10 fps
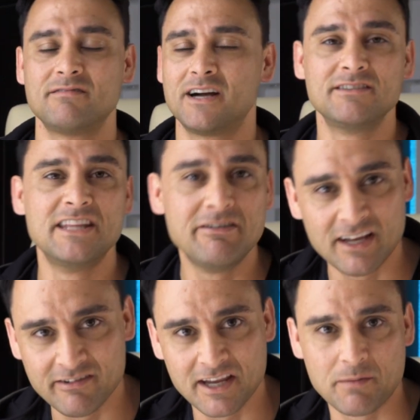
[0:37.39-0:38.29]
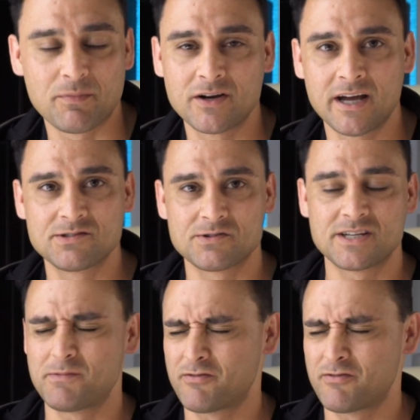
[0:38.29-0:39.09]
I never ever get pro daters or scammers.